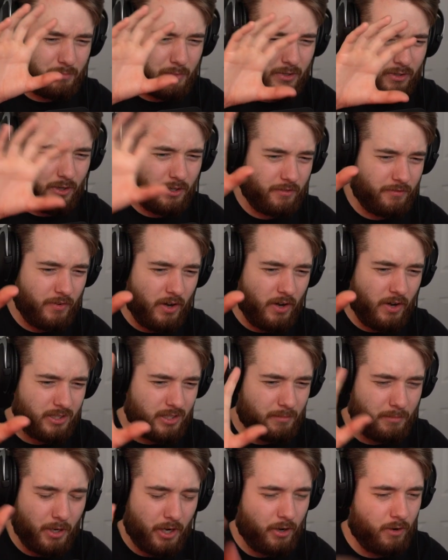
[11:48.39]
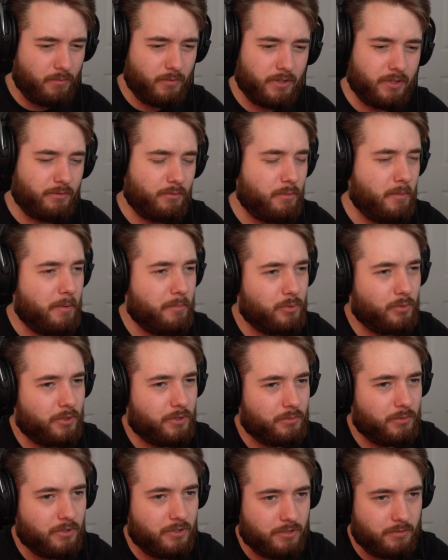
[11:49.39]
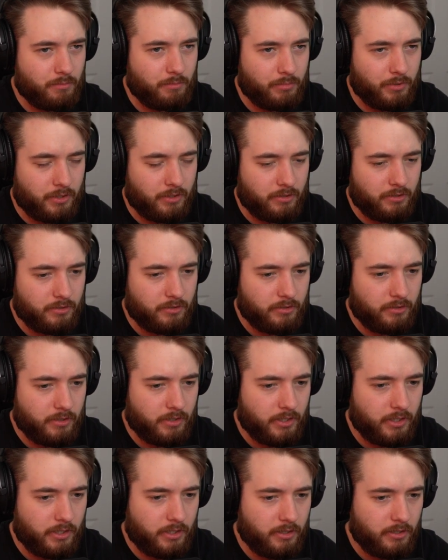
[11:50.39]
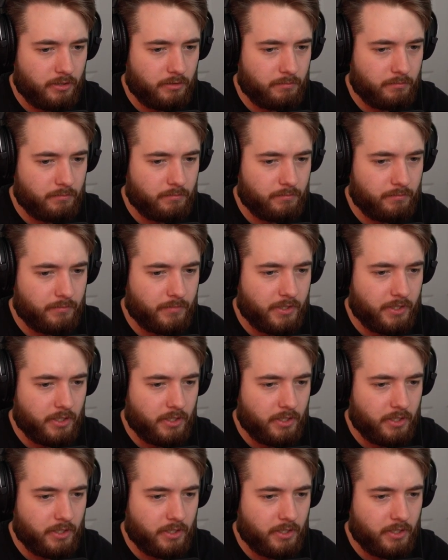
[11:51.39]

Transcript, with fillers: been like fucked up i don't really remember what it was but um